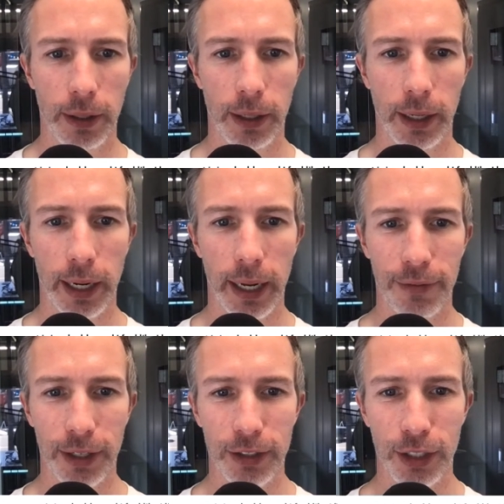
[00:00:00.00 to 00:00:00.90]
and I have
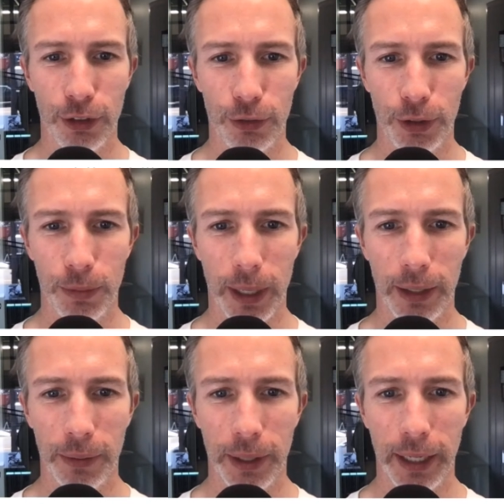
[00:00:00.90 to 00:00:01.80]
ideas for you, by
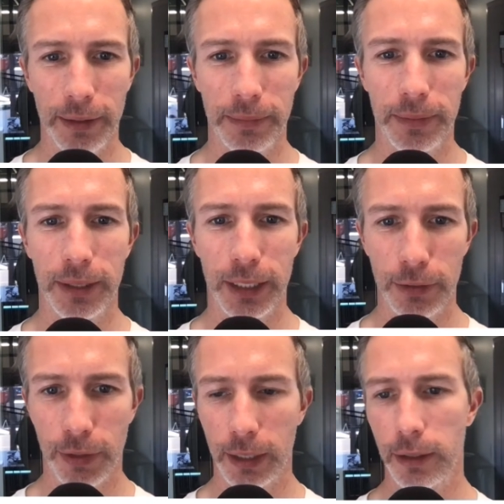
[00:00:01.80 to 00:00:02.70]
the way. Need to
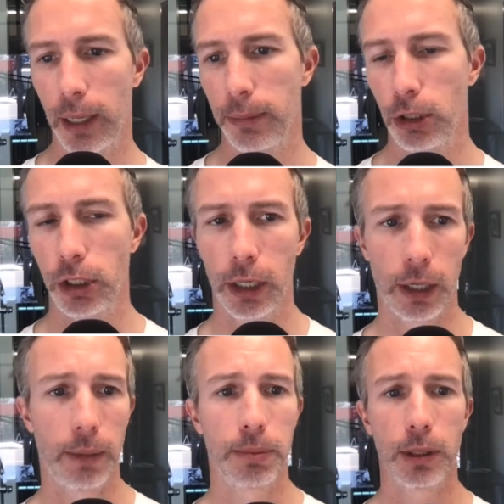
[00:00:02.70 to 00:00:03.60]
find time to share.
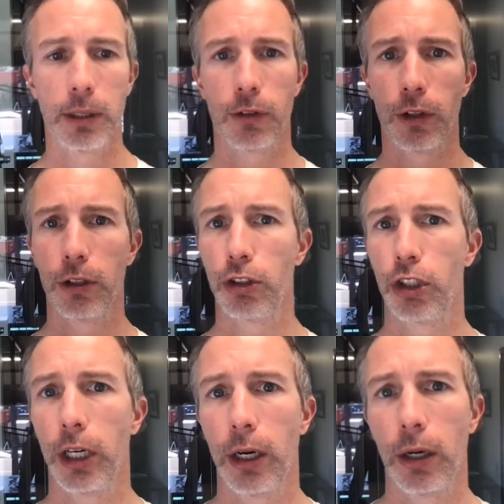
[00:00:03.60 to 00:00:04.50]
And please, Liz,
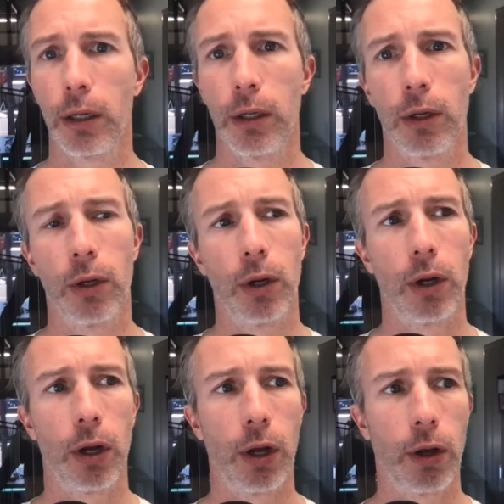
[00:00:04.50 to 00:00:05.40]
share
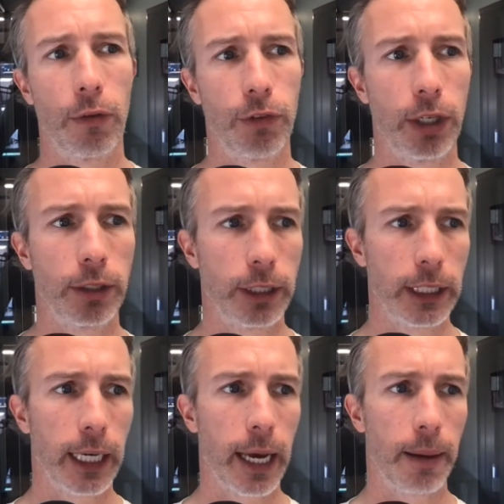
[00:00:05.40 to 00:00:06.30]
via
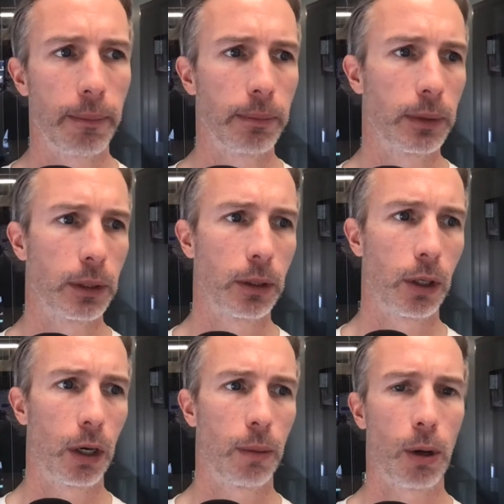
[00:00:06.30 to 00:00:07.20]
DM
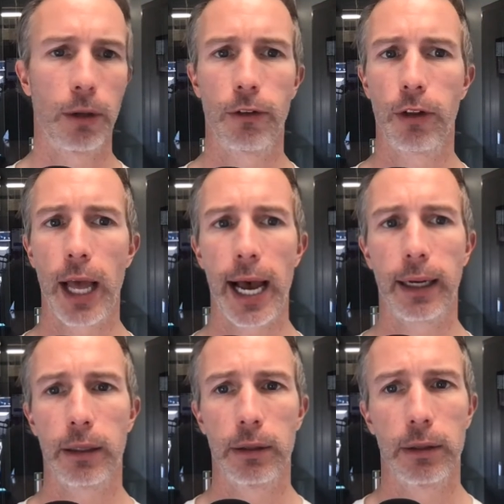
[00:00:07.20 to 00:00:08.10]
on Slack.